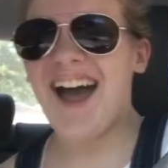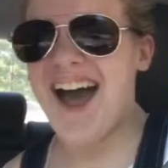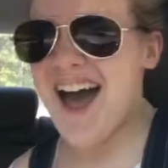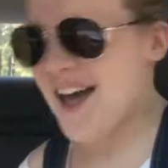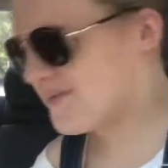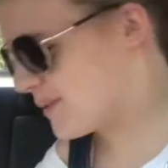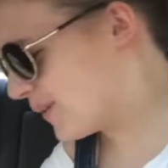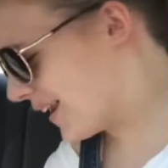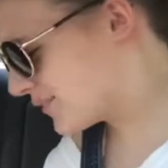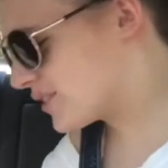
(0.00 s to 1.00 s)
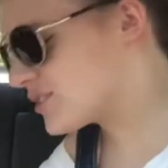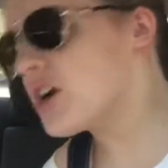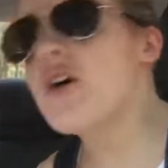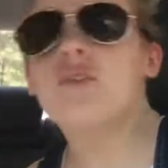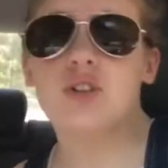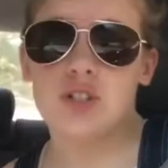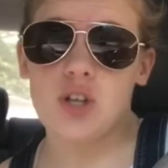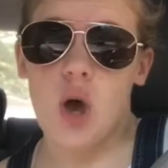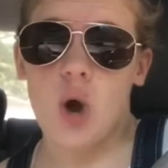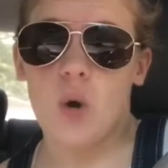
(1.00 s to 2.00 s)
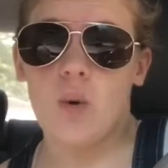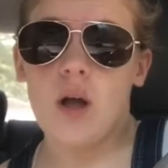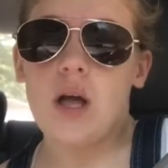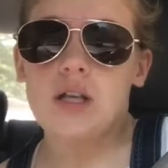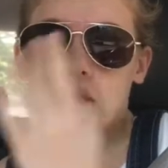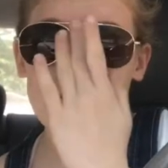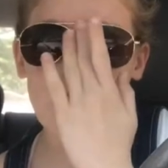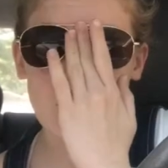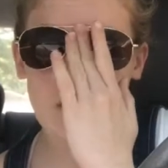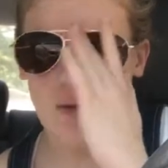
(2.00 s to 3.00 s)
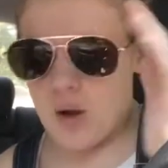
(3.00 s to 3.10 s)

Ah, I've been waiting for this for so, so, so